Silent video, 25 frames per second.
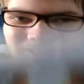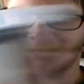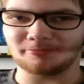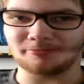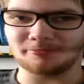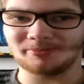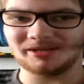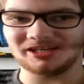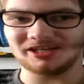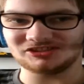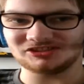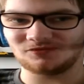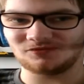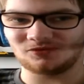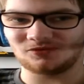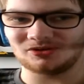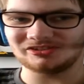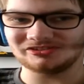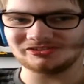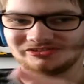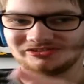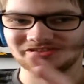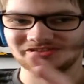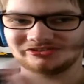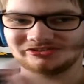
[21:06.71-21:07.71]
Now
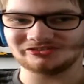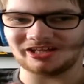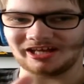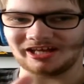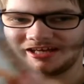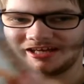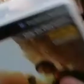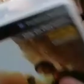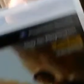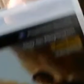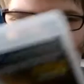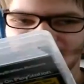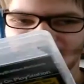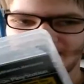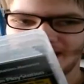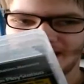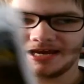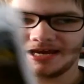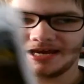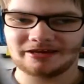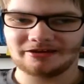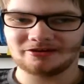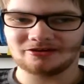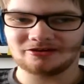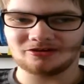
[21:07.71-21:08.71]
PS4 is just like,
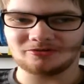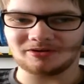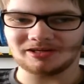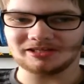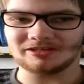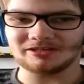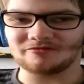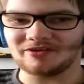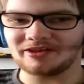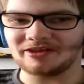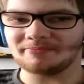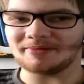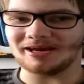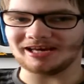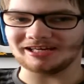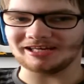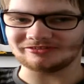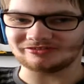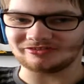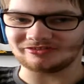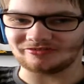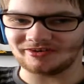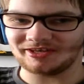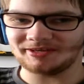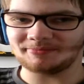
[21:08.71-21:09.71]
hey, you know what?
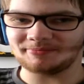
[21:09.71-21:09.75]
Remaster,